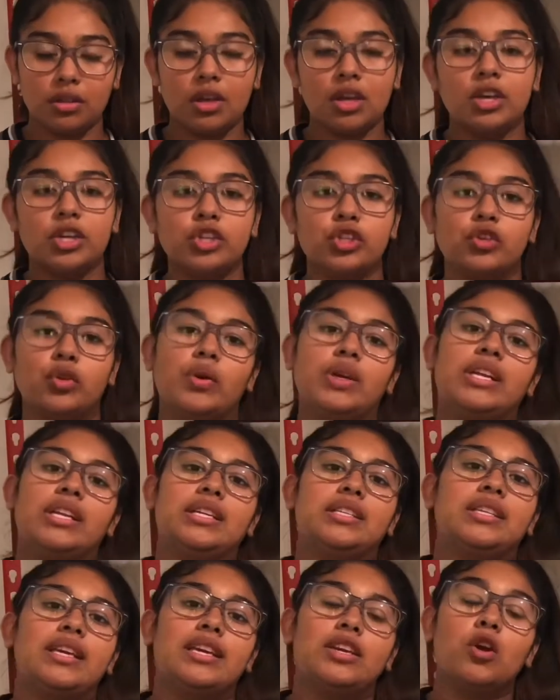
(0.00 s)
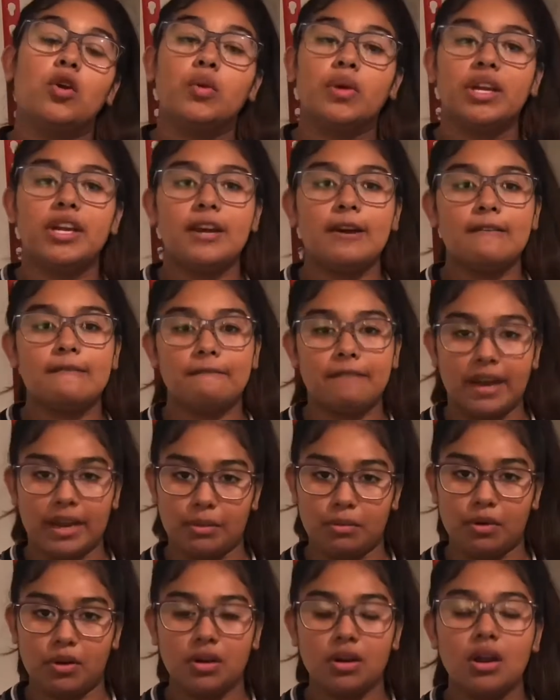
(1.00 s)
So it is a coconut
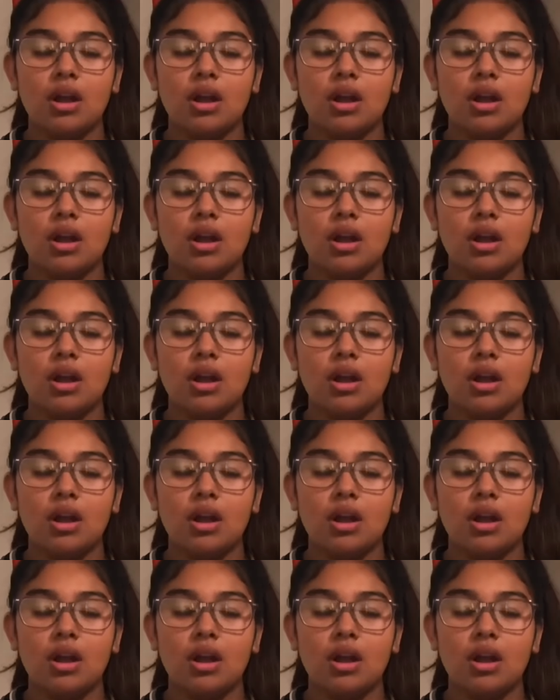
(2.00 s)
fiber